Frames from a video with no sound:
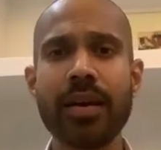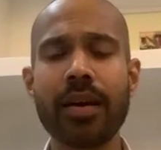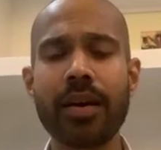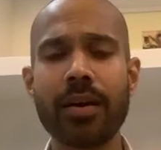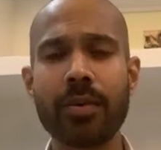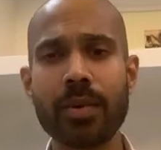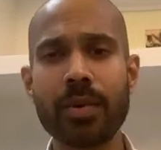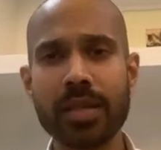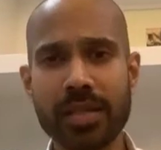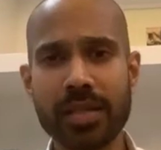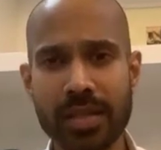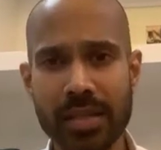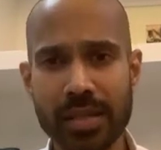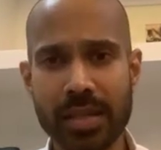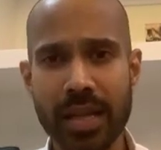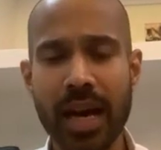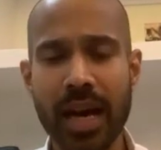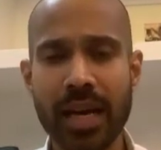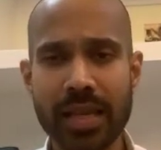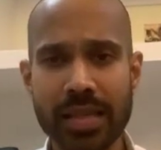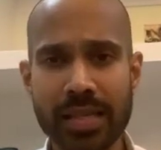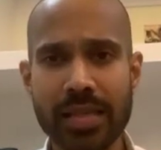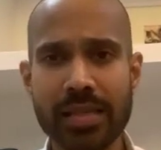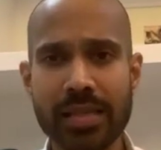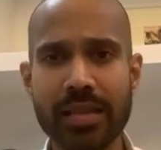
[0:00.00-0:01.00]
versus
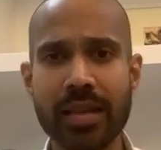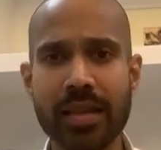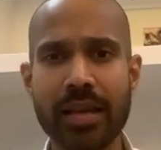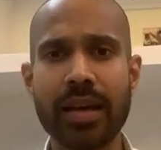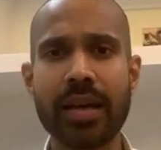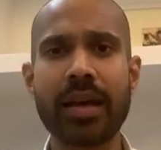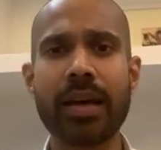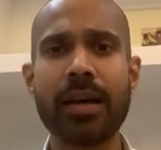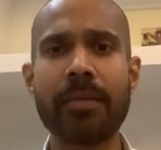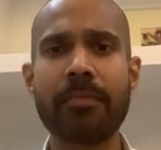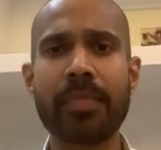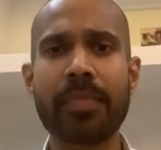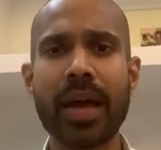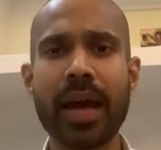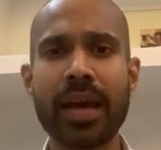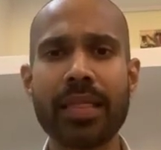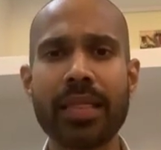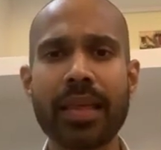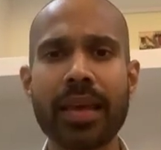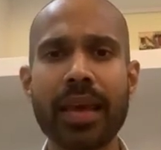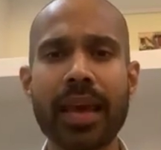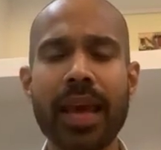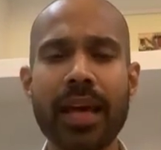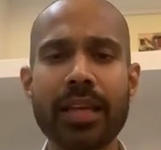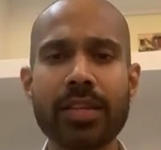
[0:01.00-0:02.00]
us, I
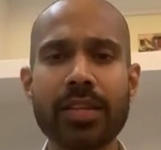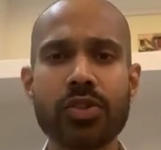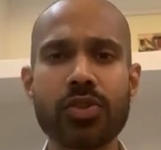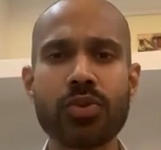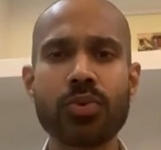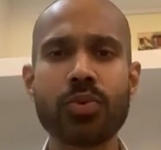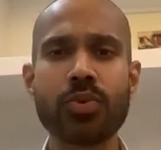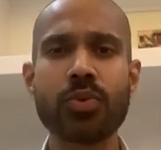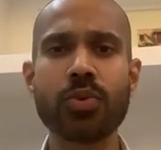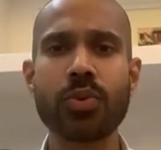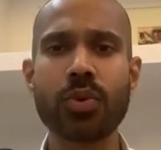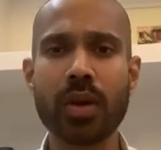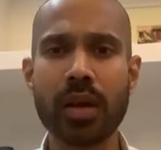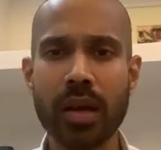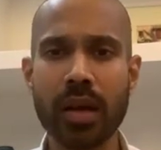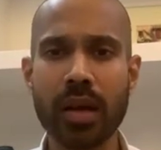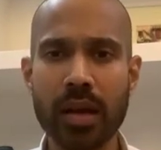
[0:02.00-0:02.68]
think has to